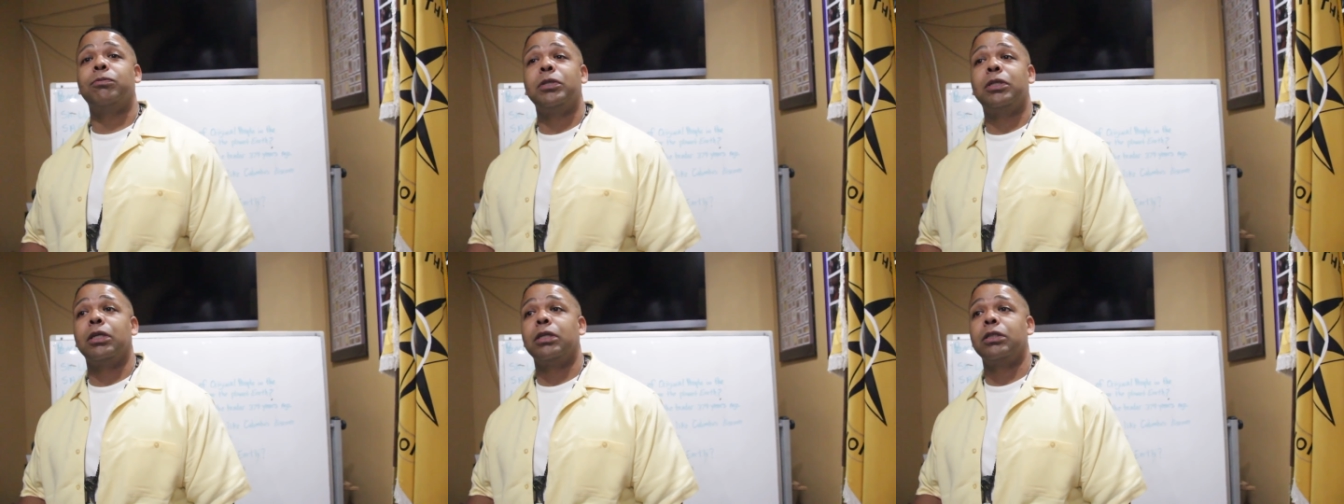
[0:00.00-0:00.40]

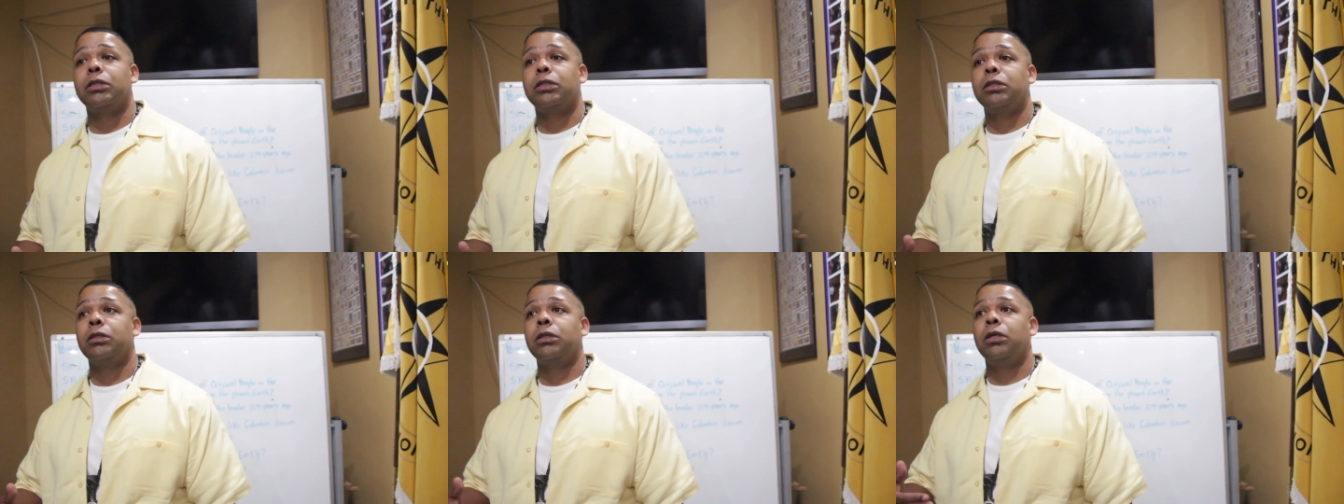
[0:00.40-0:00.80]

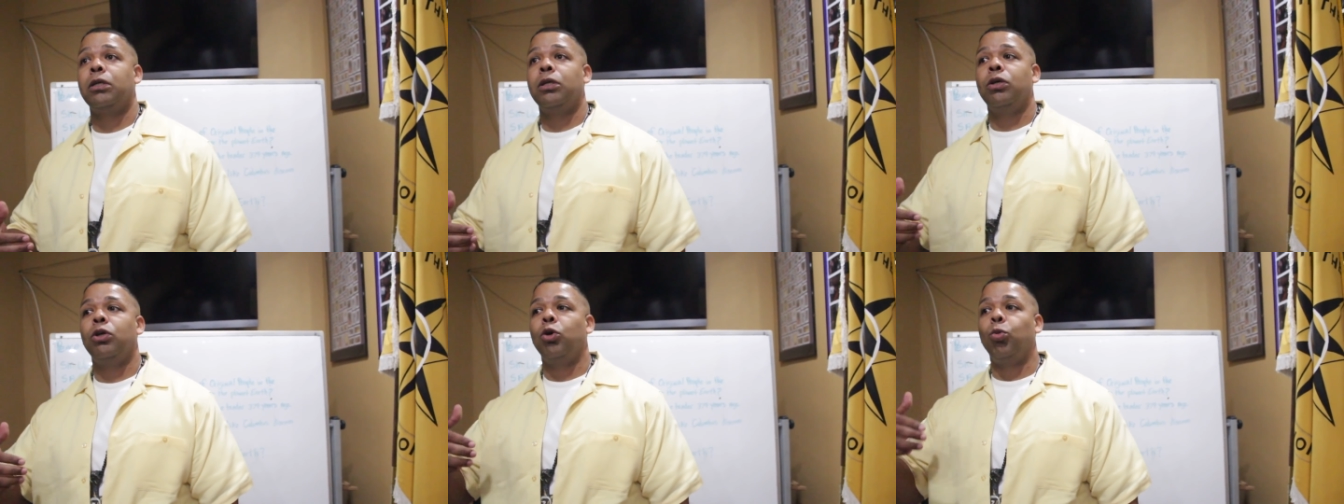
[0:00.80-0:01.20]
because
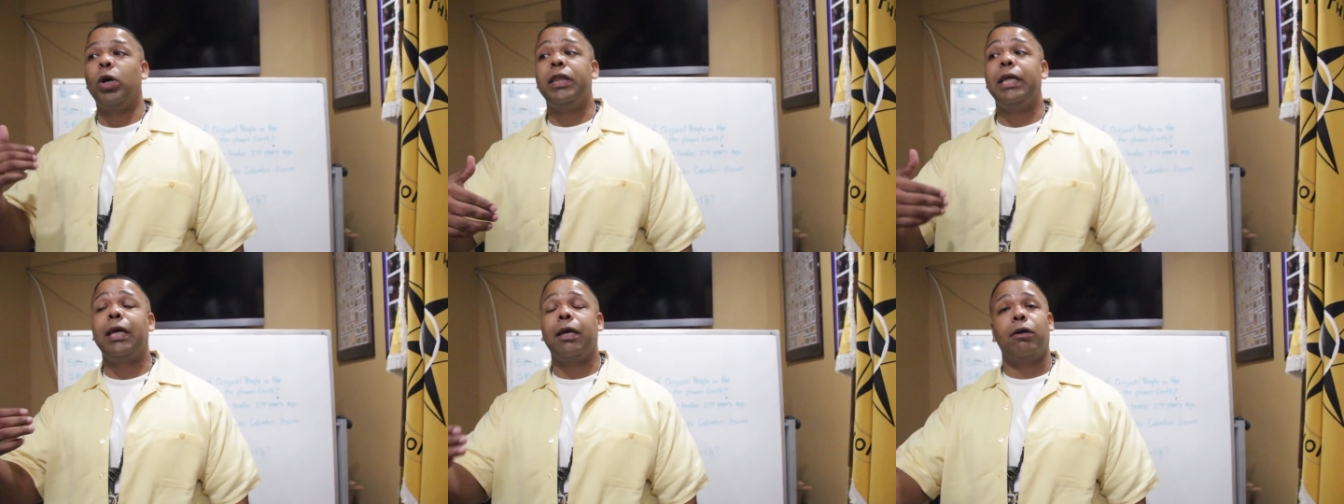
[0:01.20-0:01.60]

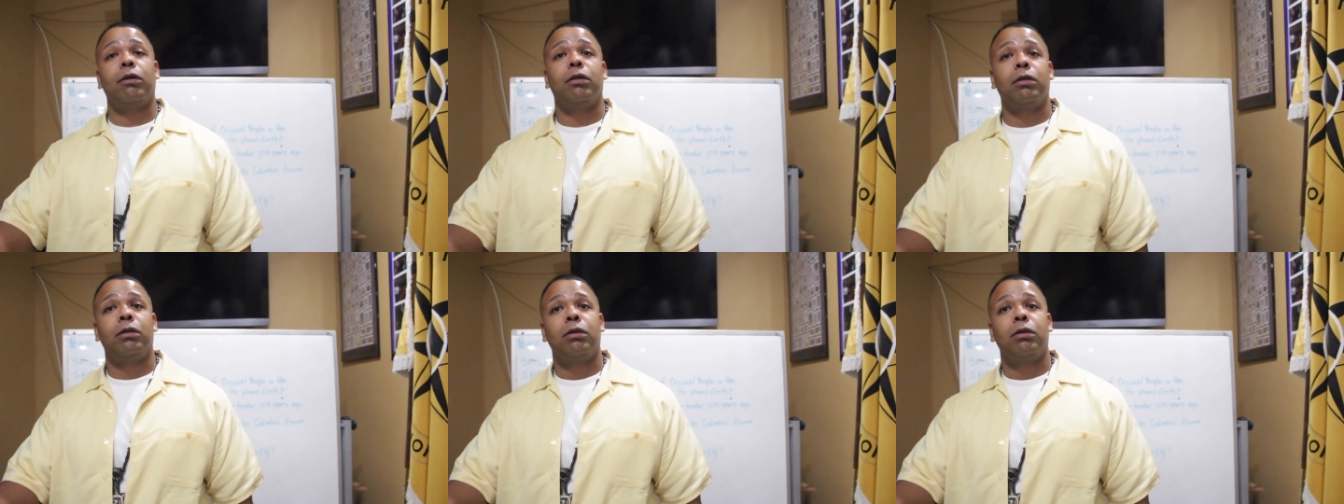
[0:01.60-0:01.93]
we're there. Mm.